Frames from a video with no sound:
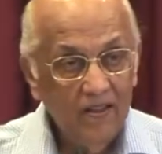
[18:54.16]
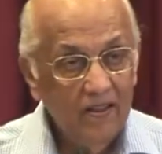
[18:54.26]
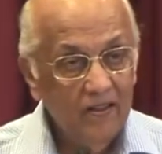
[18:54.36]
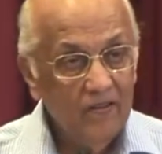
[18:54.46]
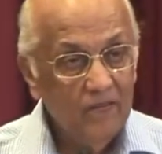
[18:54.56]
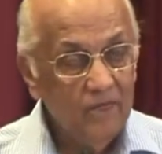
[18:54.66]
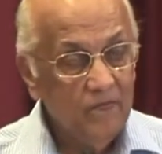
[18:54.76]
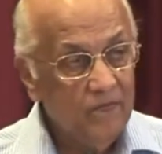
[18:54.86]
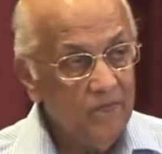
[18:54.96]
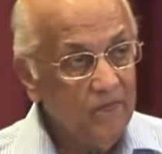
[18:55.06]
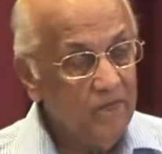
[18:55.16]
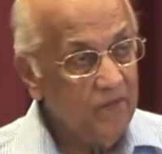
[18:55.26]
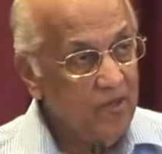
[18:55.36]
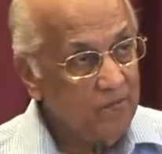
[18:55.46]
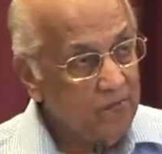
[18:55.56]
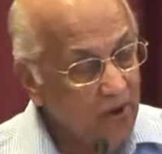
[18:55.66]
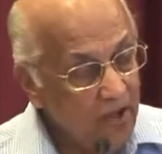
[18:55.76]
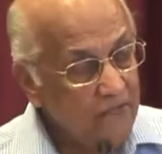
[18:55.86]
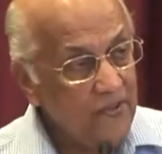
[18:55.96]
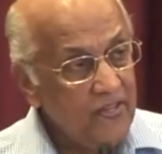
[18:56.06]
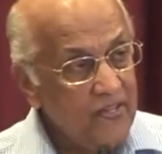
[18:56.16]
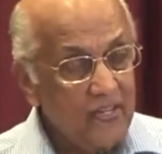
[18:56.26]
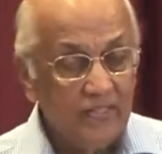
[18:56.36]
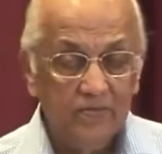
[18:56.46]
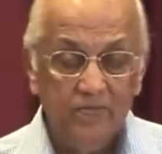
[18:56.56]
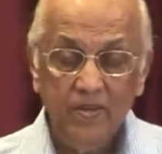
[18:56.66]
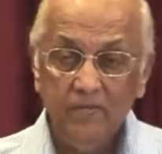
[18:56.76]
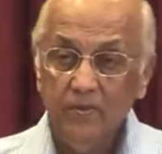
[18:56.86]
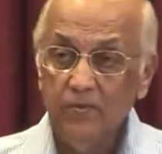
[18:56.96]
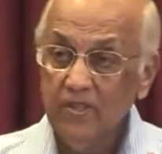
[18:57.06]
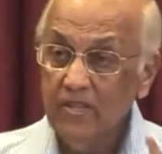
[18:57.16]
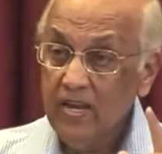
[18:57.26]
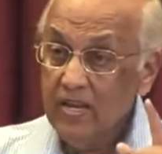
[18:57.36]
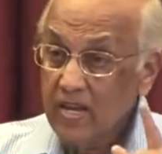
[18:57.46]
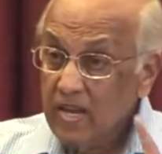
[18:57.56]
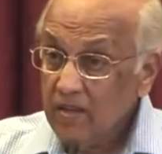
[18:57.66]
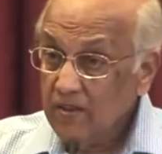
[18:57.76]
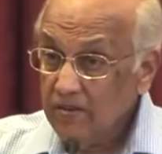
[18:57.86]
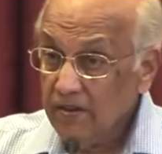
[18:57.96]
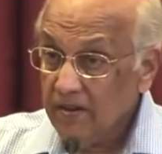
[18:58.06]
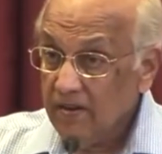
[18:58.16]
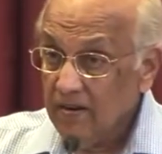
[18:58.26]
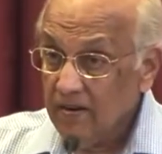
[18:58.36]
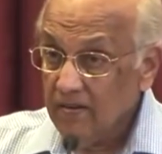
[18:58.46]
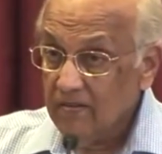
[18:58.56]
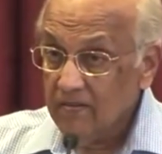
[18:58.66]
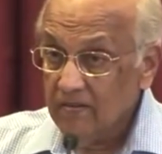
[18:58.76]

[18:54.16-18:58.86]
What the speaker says: A prophet tells people what they need to hear,